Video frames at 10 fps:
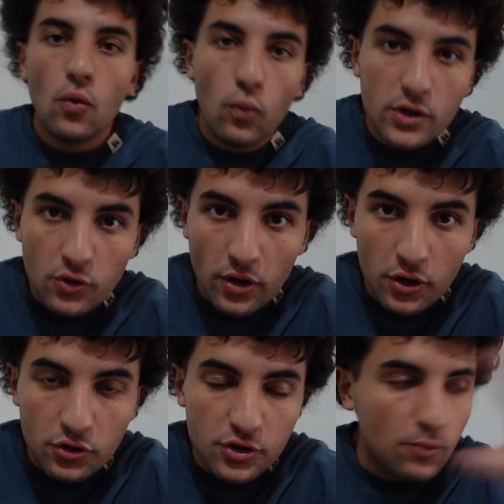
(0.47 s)
What is going
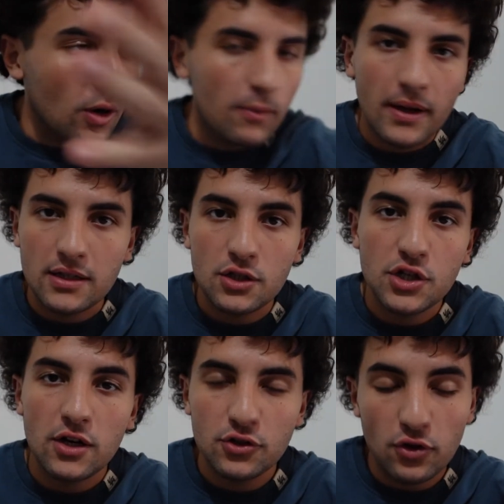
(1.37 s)
on, YouTube? Welcome back to the
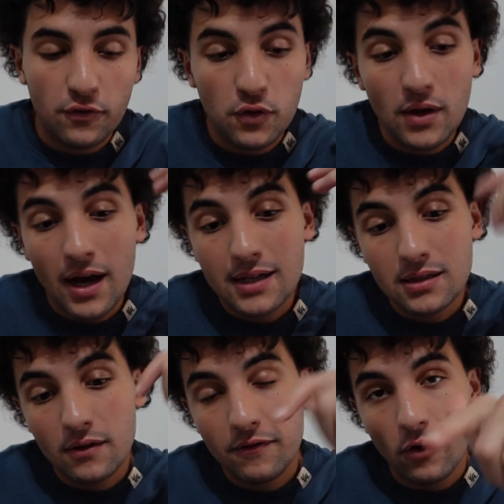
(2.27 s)
channel. So if you
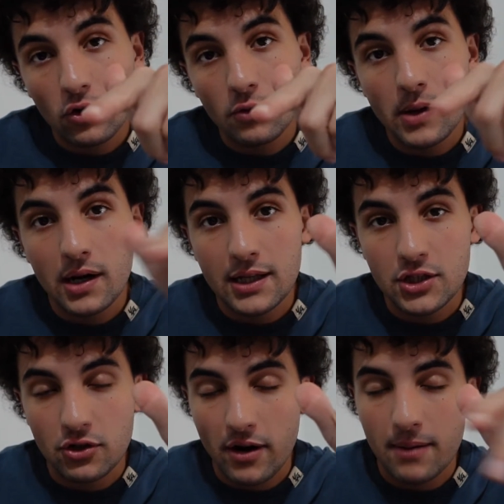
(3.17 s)
guys followed me on
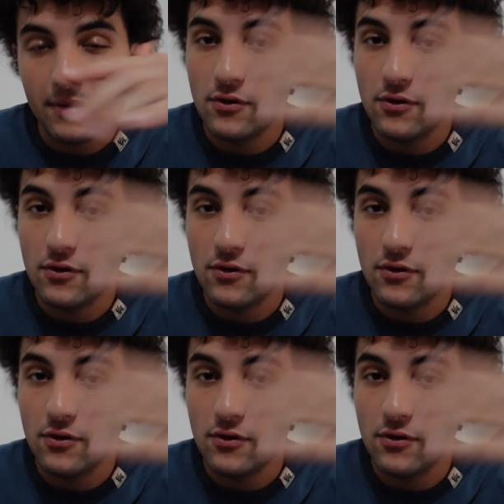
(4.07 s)
Instagram,